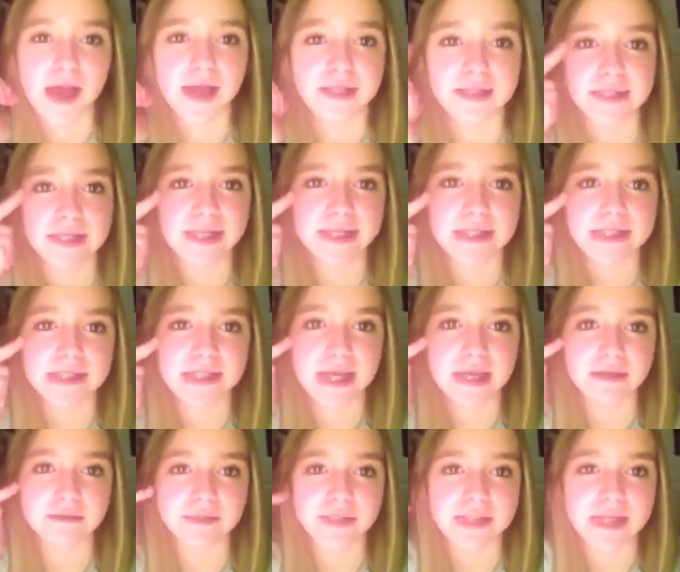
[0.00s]
Today's
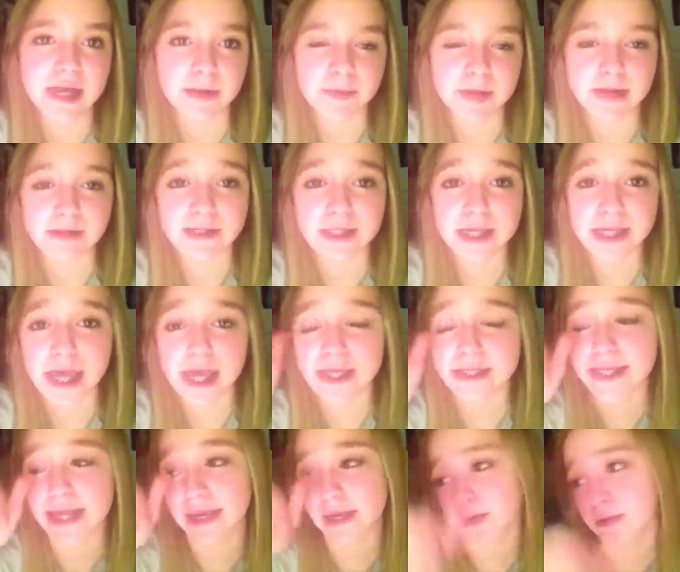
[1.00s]
Tatum's day, but I was like, hey
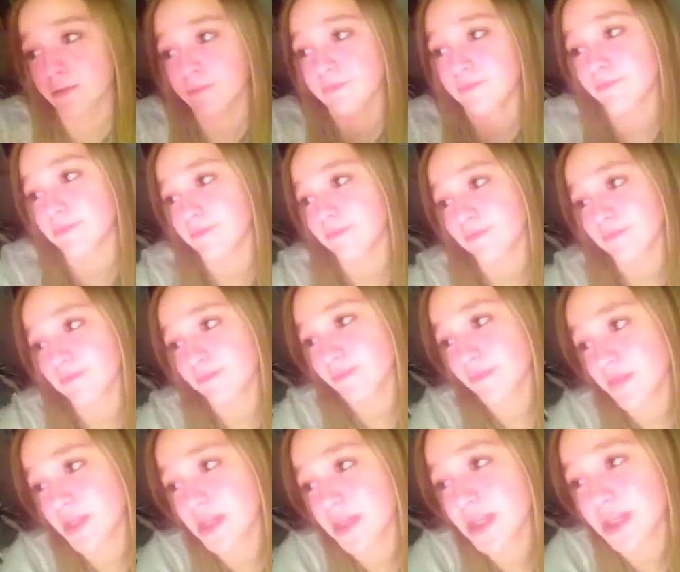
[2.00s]
Tatum,
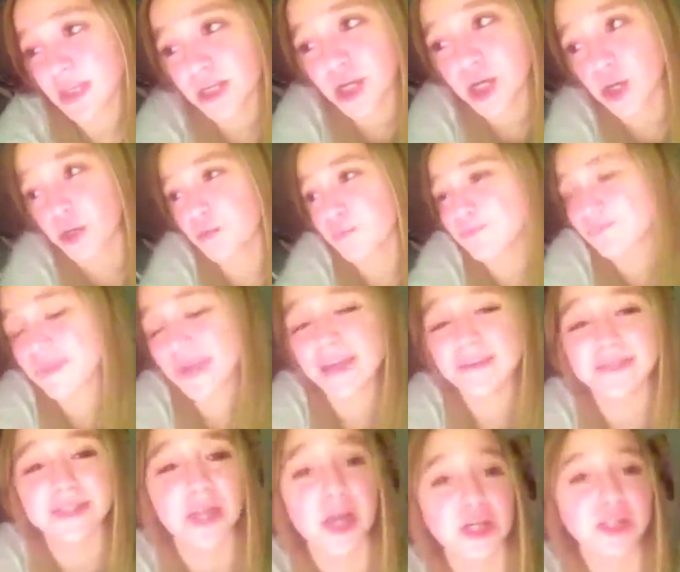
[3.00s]
you know, I
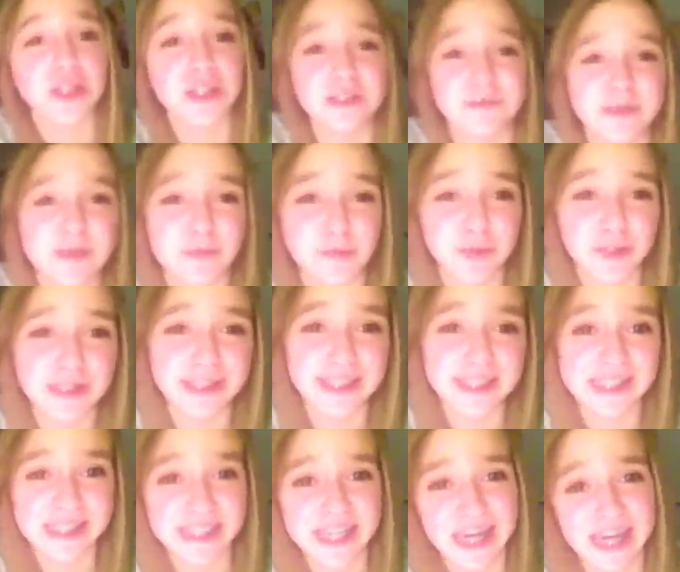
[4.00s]
haven't talked to these people in
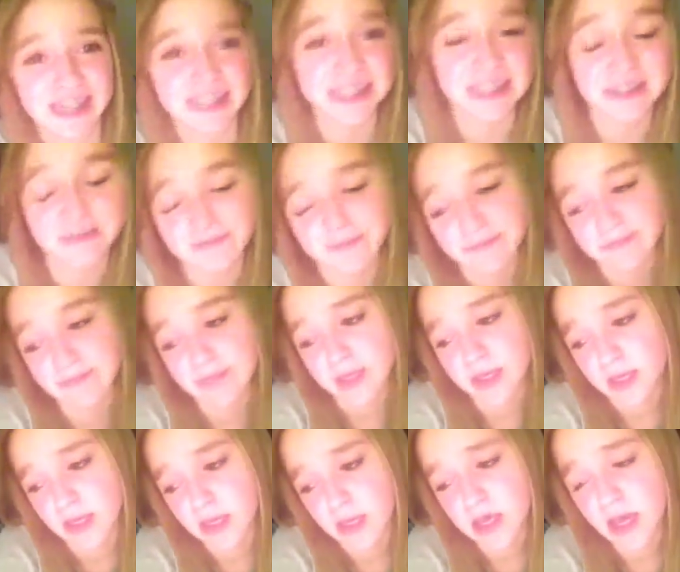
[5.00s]
6 days.
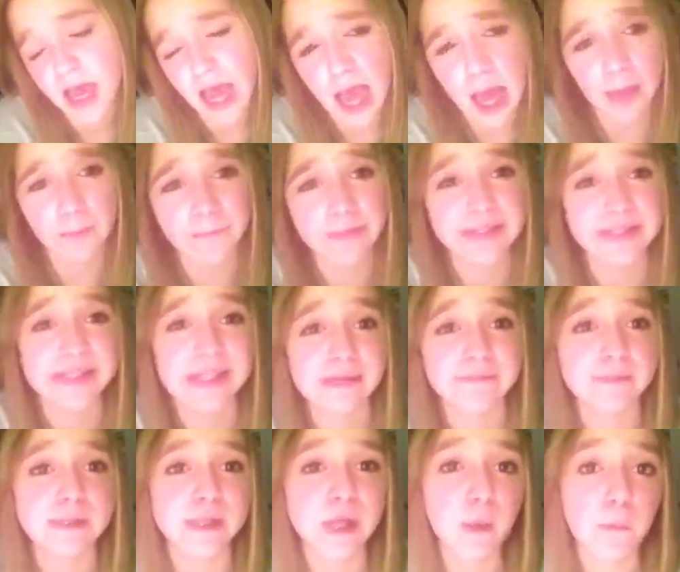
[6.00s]
I miss
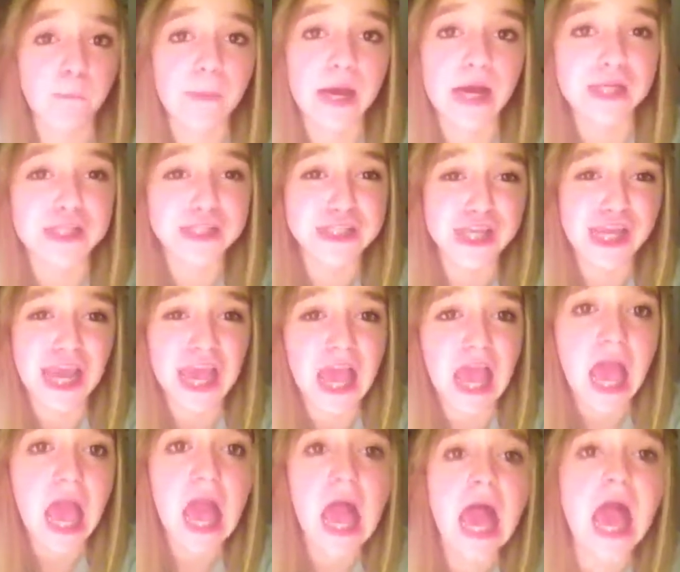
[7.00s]
them so much.
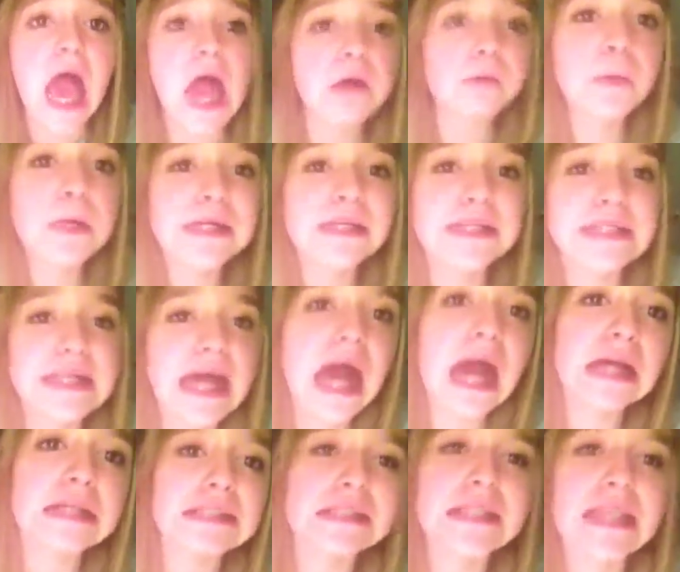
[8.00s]
I want to
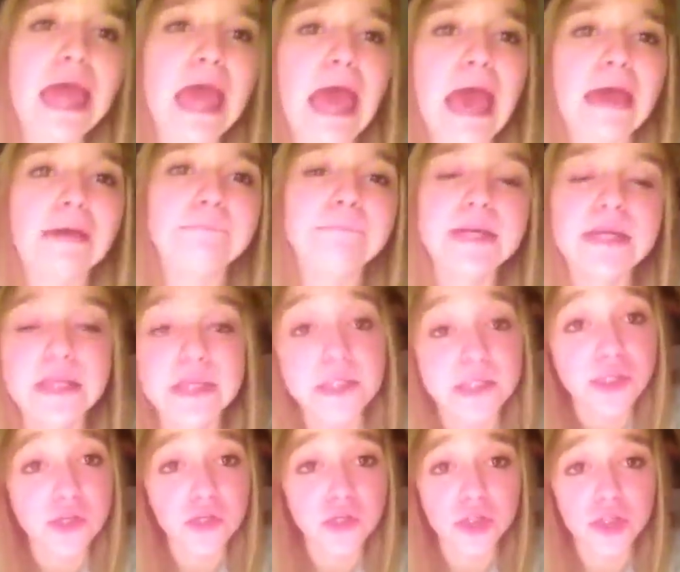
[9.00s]
talk to them.
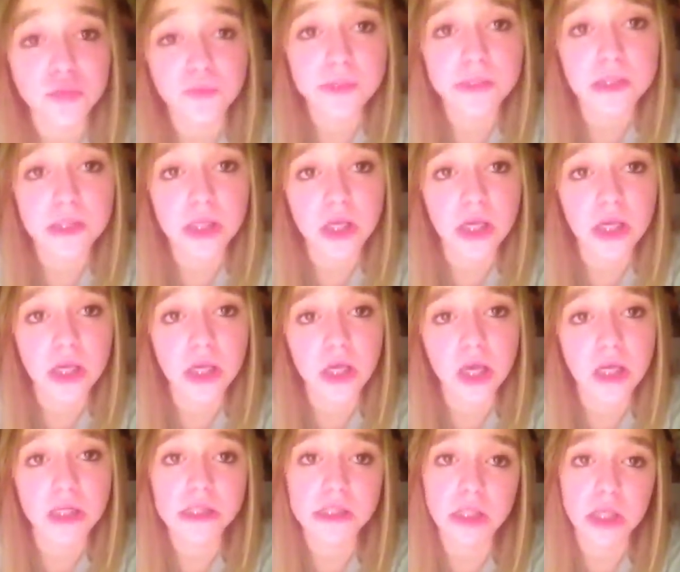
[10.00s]
And so she was like,
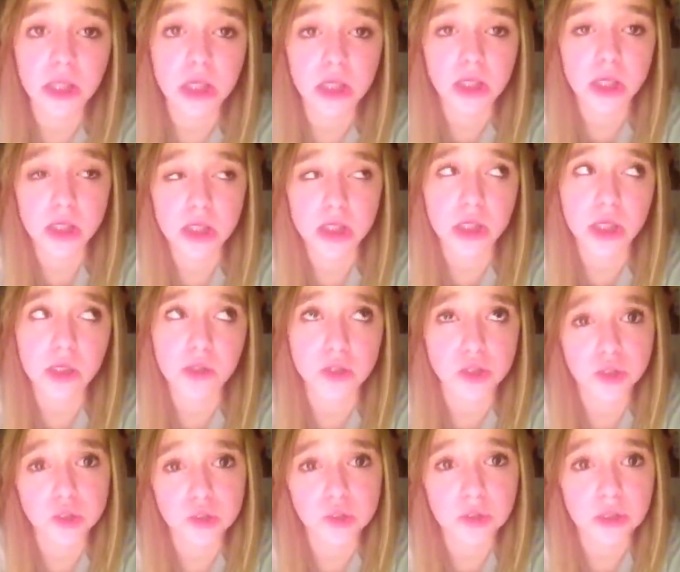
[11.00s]
I was like, yo
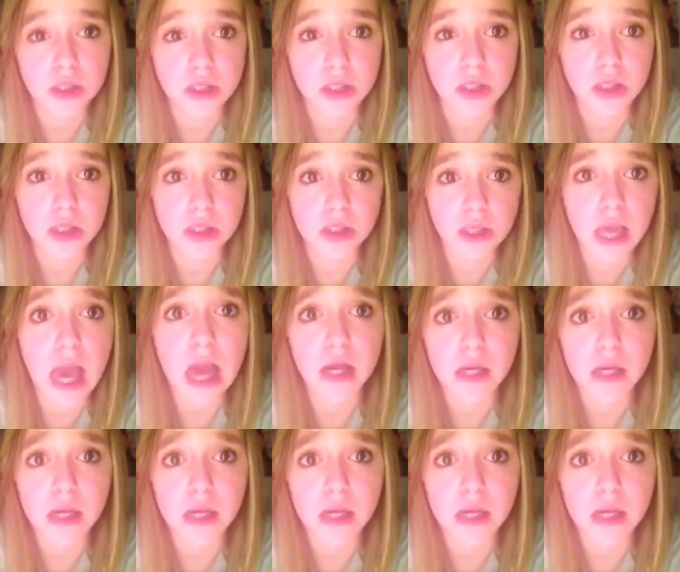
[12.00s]
dude, yeah,